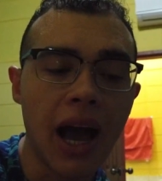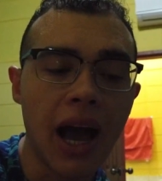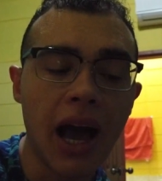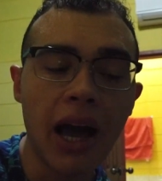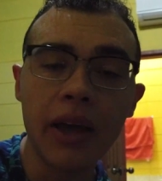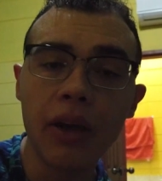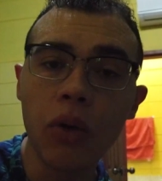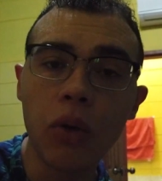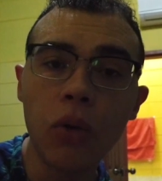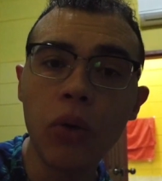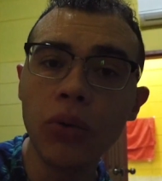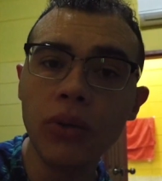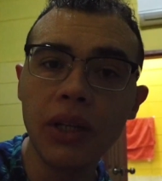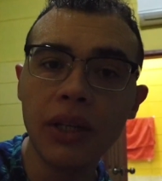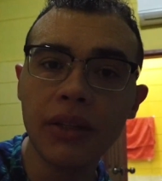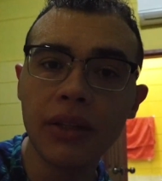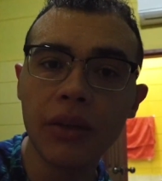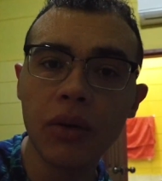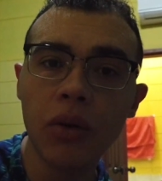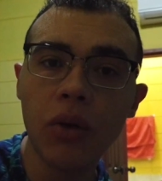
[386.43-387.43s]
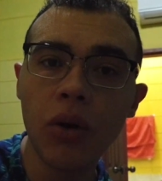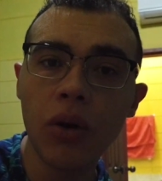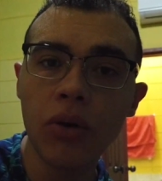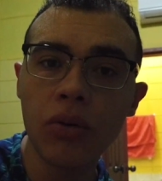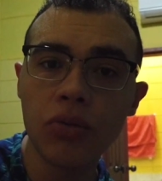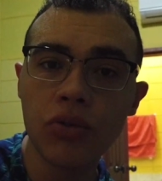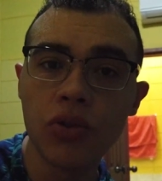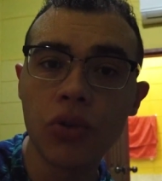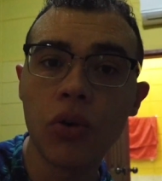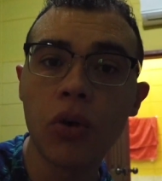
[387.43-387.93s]
I couldn't
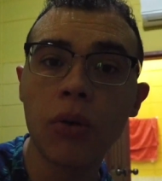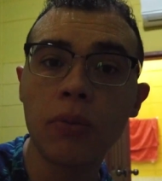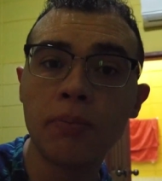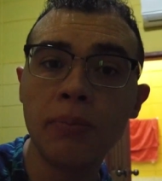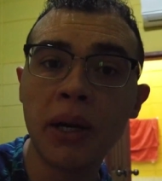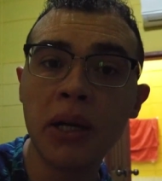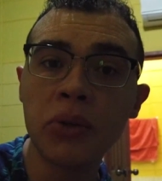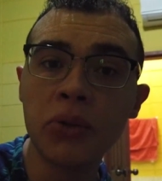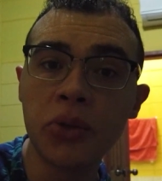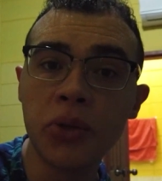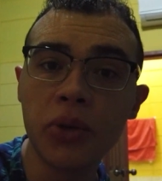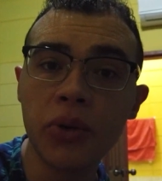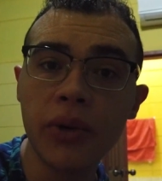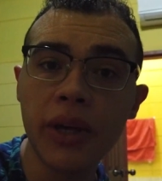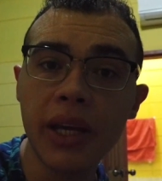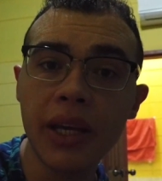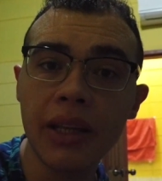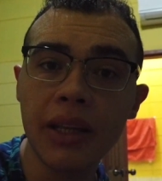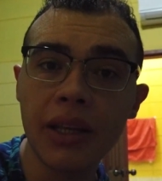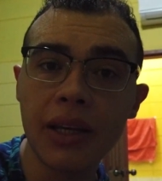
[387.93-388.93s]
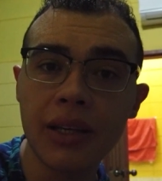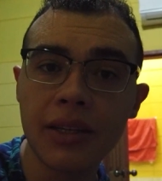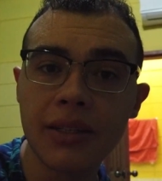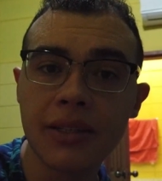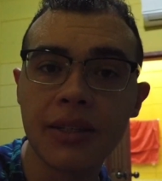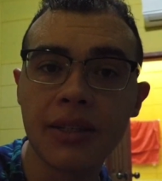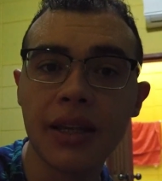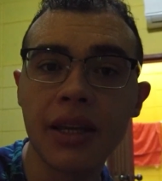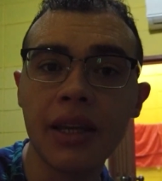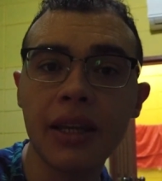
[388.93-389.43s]
go to Copan
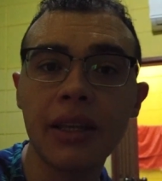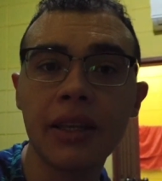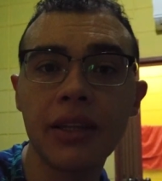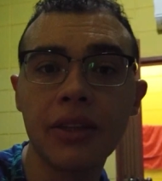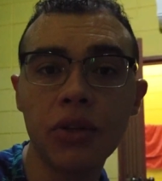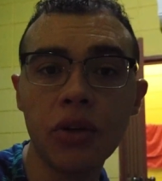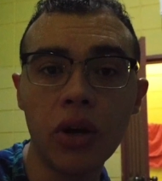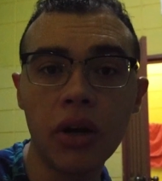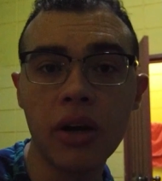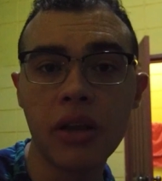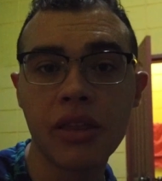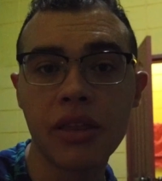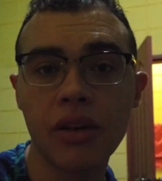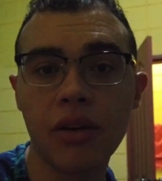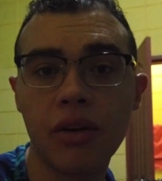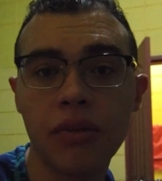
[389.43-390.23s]
Ruinas in the north